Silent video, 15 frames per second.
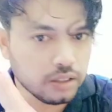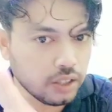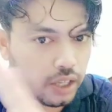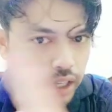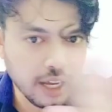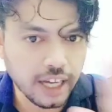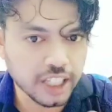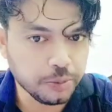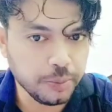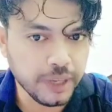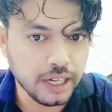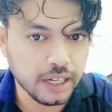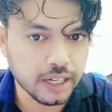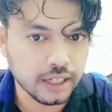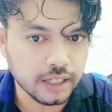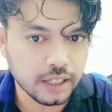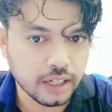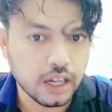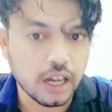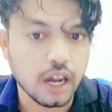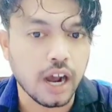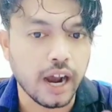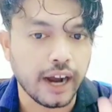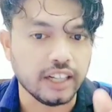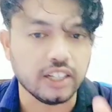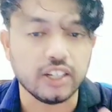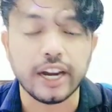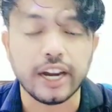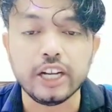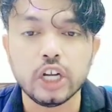three has been done,
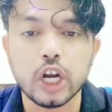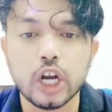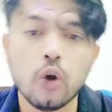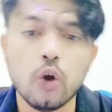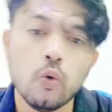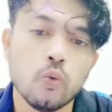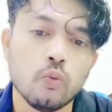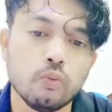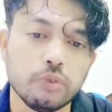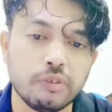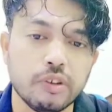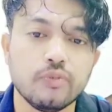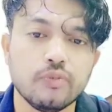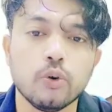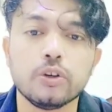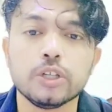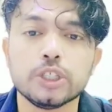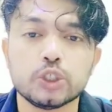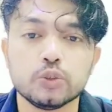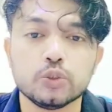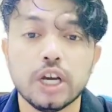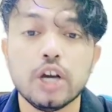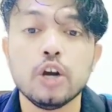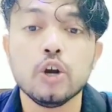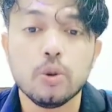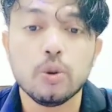and right now we will focus to the